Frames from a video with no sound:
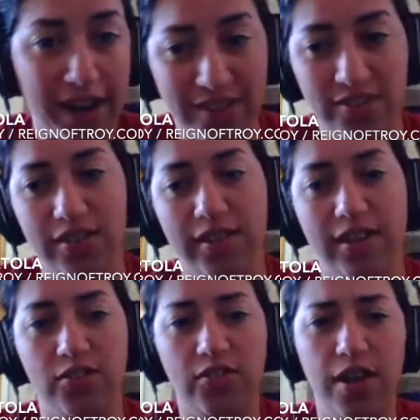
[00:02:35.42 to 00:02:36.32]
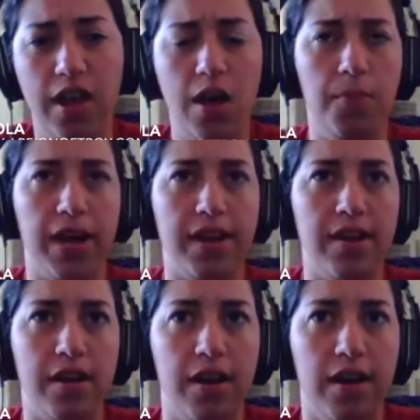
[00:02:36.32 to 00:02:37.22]
practice at least. But
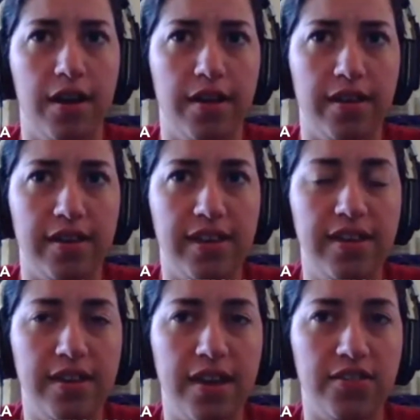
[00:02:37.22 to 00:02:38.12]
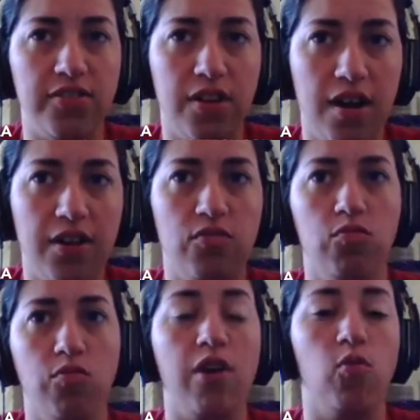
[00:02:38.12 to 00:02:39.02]
he has not
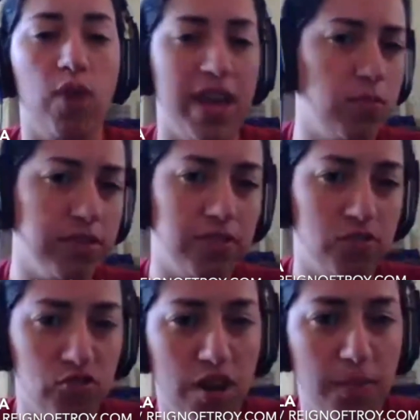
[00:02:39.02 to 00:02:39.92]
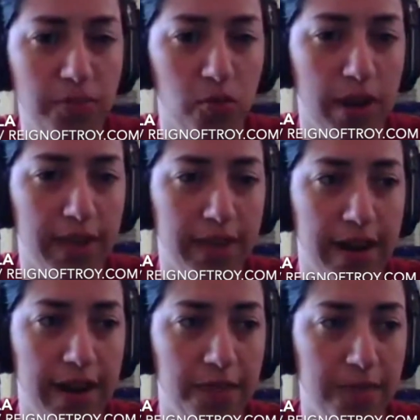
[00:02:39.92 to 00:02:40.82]
run away with this job the way
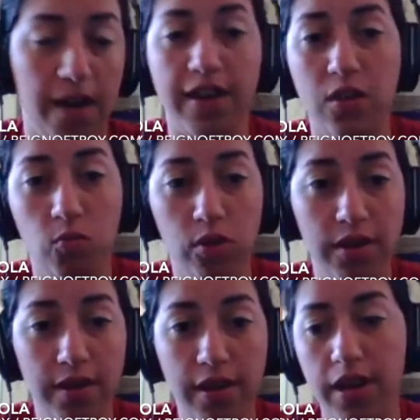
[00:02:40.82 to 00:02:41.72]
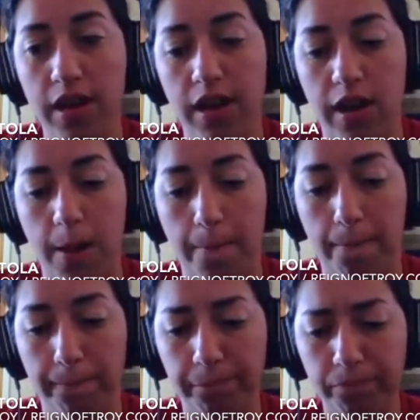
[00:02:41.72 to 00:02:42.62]
that I thought he would.
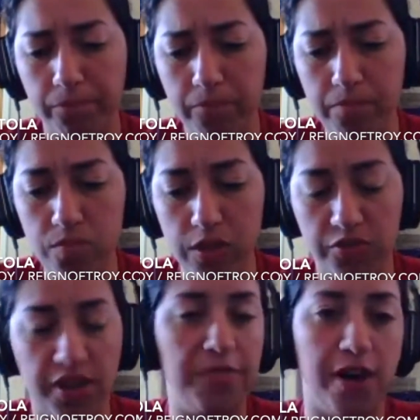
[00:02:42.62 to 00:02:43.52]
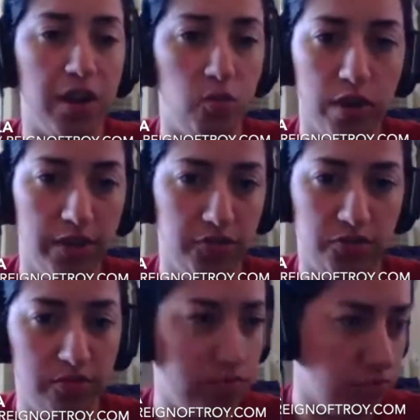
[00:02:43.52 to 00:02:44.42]
As I thought it
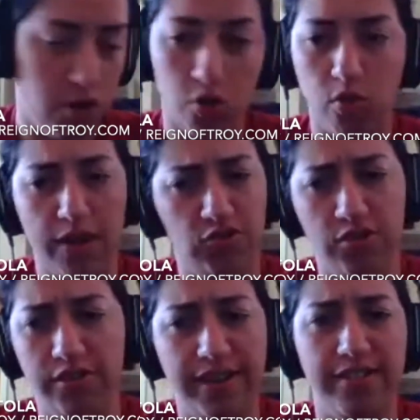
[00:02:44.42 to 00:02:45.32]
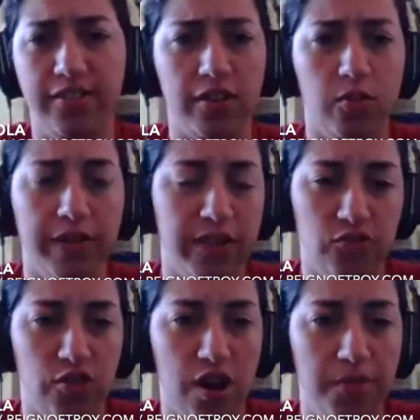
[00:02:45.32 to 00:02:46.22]
was, no question, JT's going to win
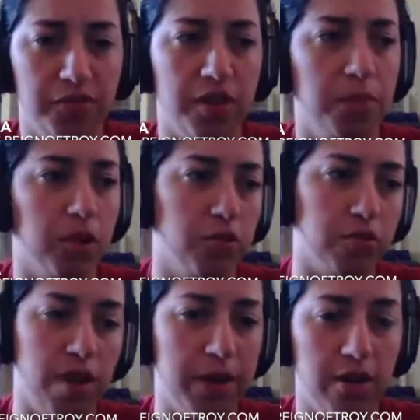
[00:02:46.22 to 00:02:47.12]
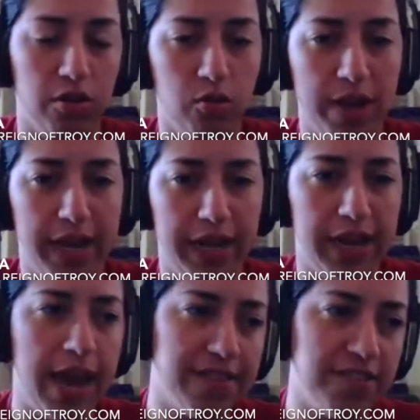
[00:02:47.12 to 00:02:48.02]
this job. He's going to blow Graham Harrell away, and
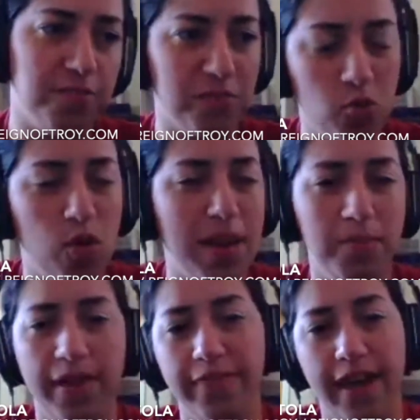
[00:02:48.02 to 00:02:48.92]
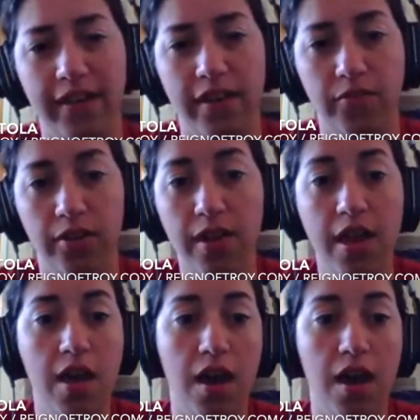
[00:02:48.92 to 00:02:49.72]
it hasn't quite been that level.